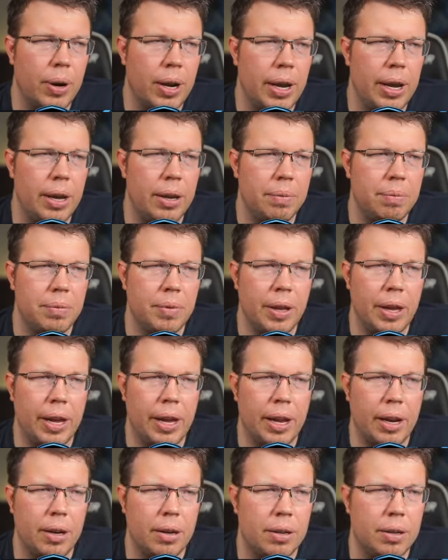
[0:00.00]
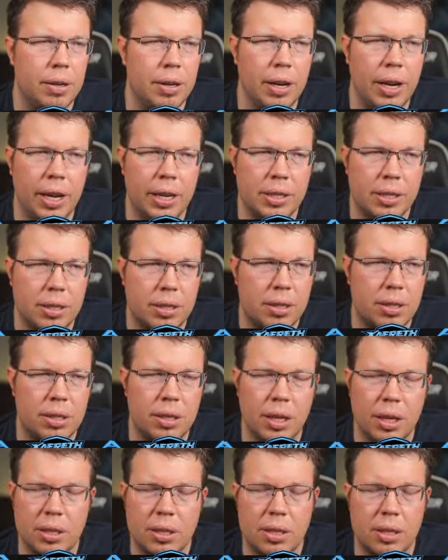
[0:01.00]
Rey and
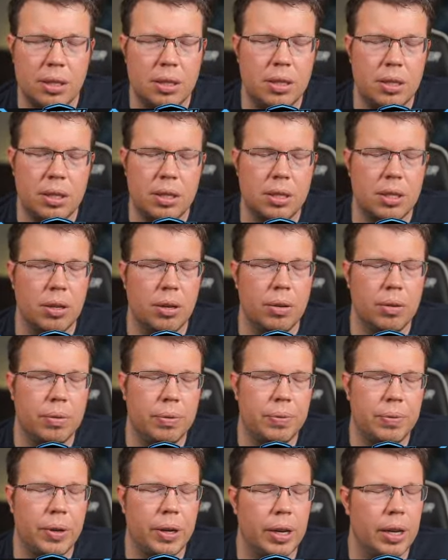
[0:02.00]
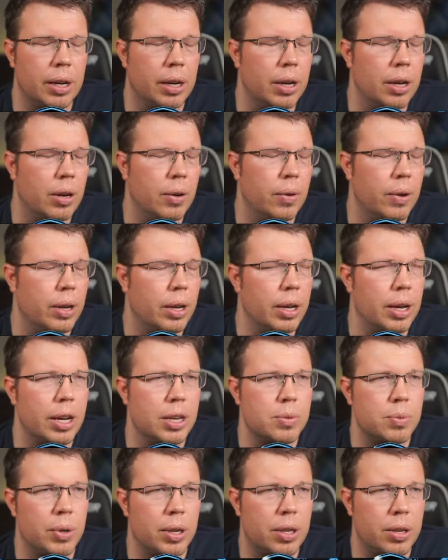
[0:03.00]
Nest. Nest is just so friggin' annoying,
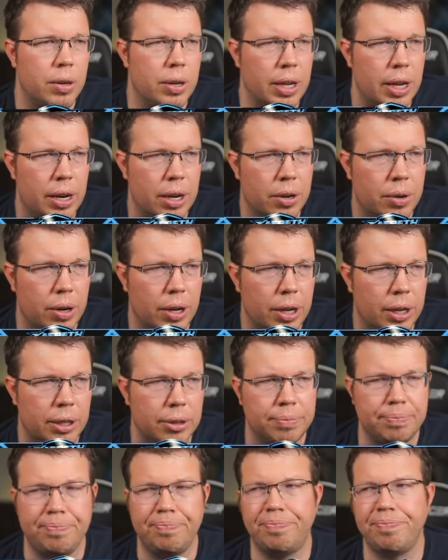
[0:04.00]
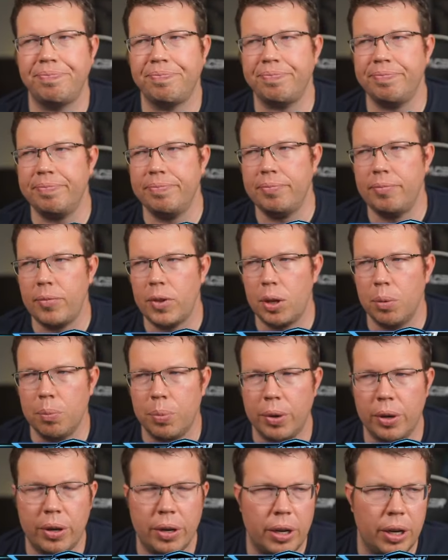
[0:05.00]
guys. With her Datacron,
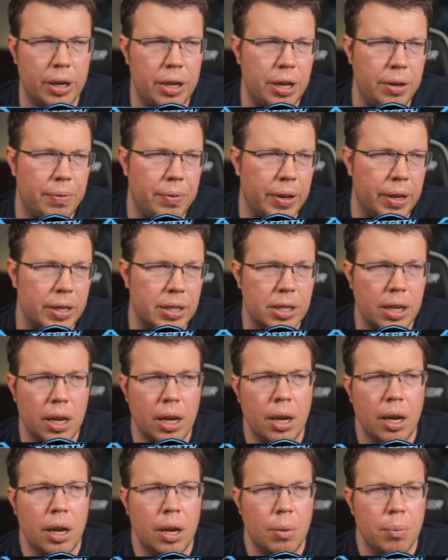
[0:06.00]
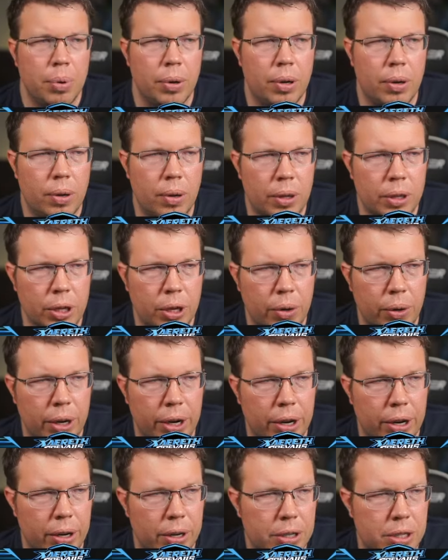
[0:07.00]
put her on defense. Pull Holdo
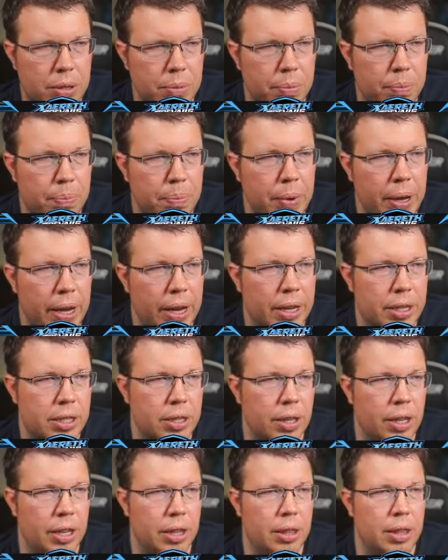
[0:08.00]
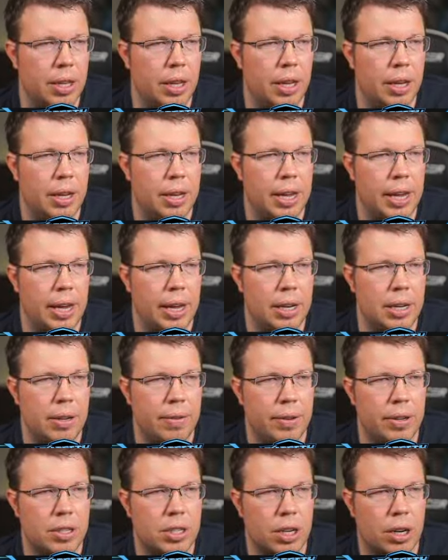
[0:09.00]
here to make it so that they can't
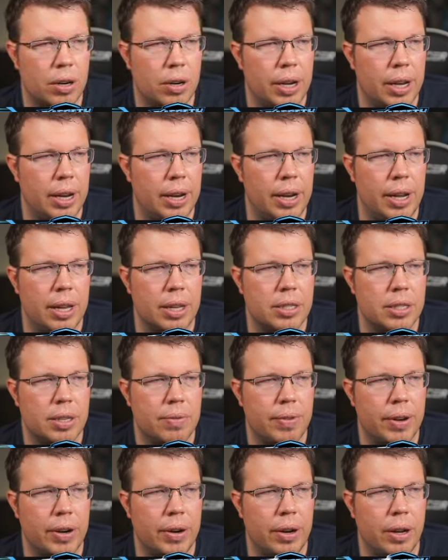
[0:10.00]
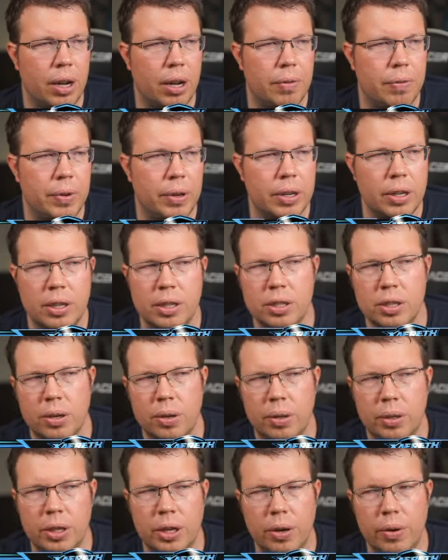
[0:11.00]
even target Nest very often, because
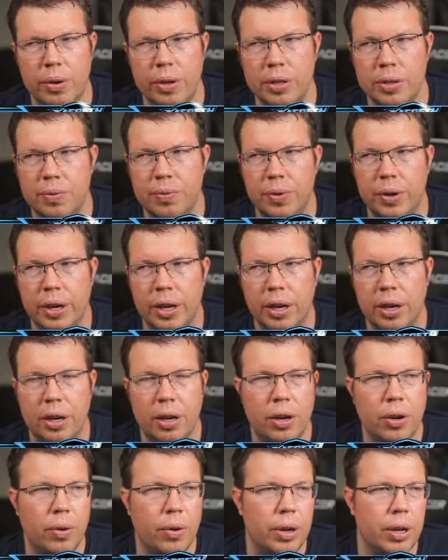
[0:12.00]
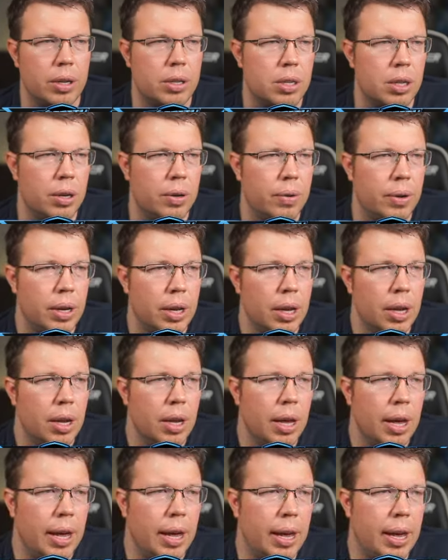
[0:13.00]
Holdo is friggin' annoying too.
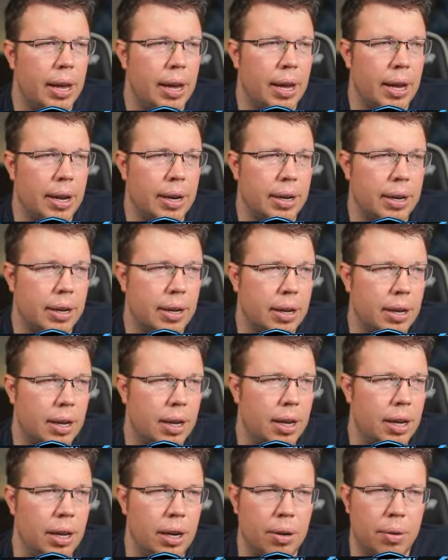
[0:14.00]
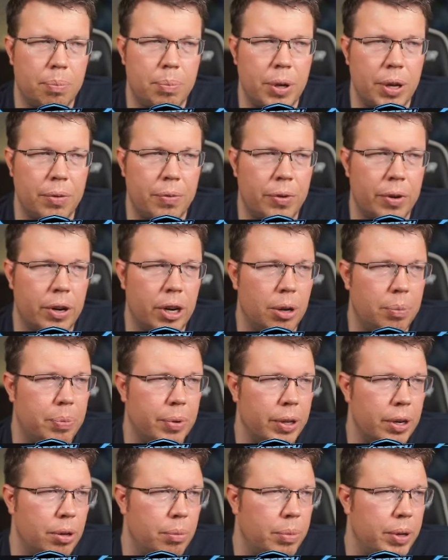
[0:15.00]
And, you know, beef her
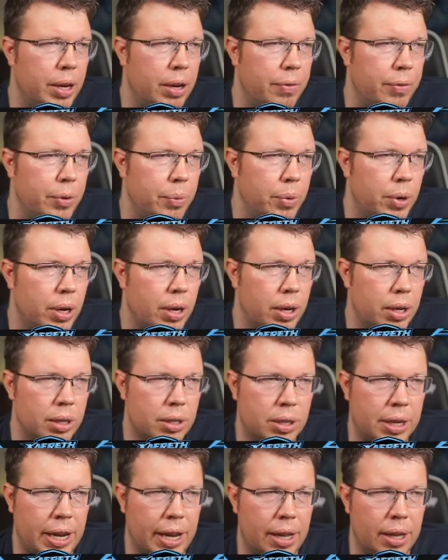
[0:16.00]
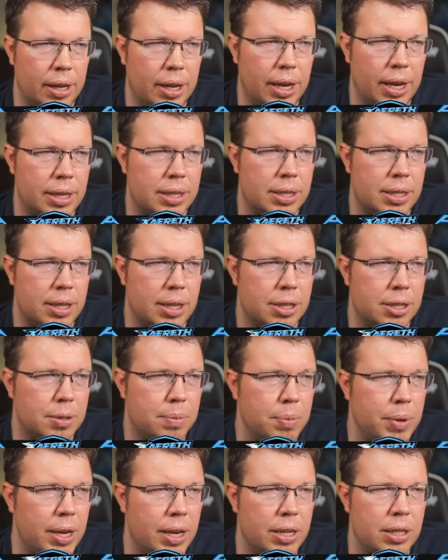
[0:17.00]
up a little bit if you want. Cal
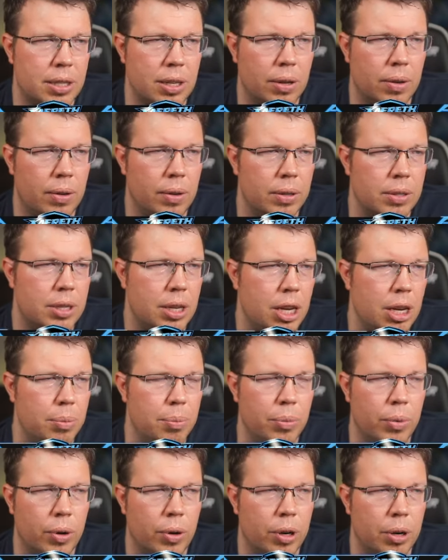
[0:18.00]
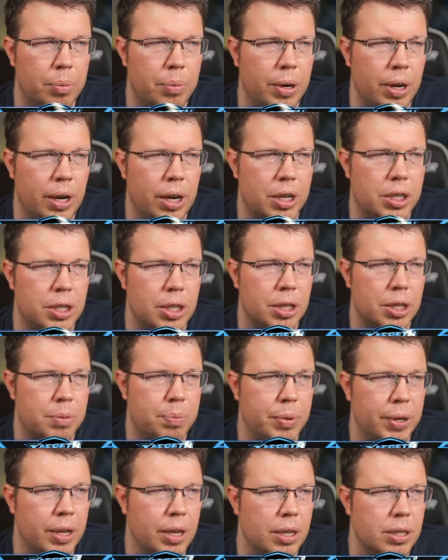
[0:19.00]
Kestis makes the whole team more
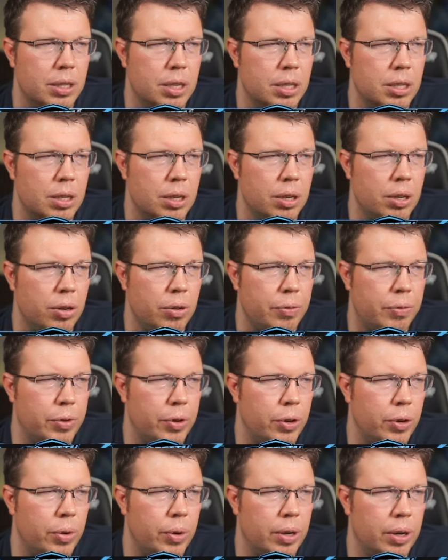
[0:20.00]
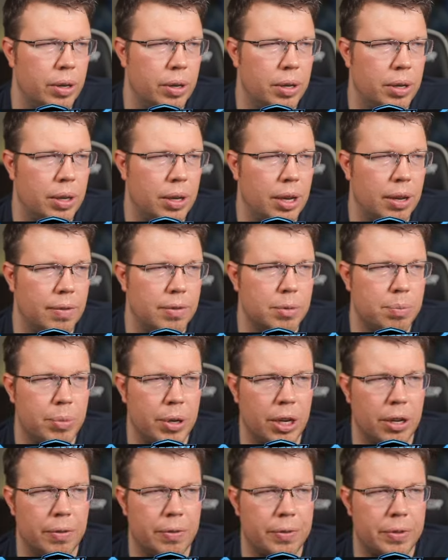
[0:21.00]
obnoxious because he's an Ufu and he gives
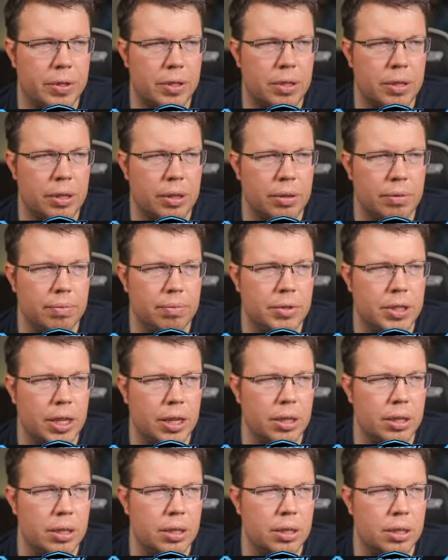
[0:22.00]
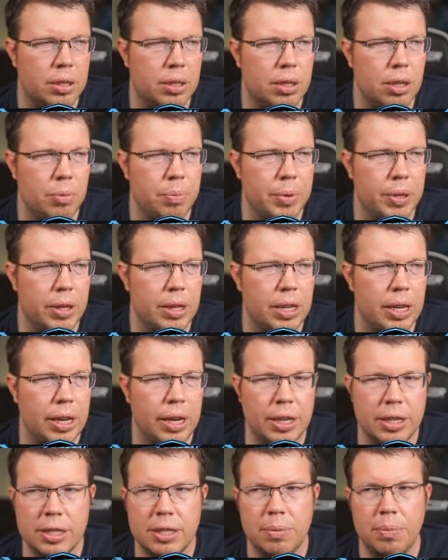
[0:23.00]
buffs and does stupid
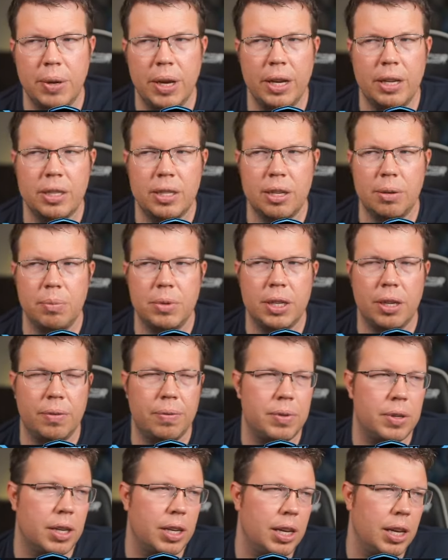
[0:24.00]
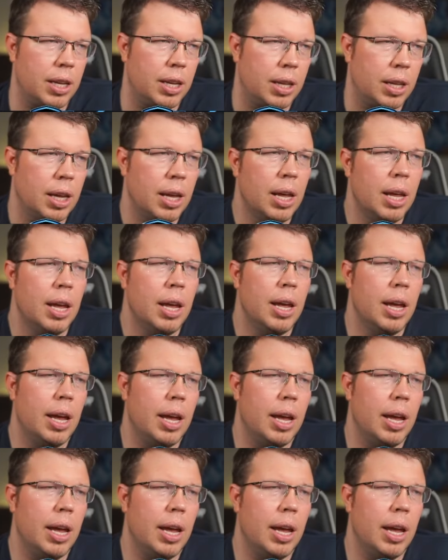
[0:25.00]
things and makes them tough to kill.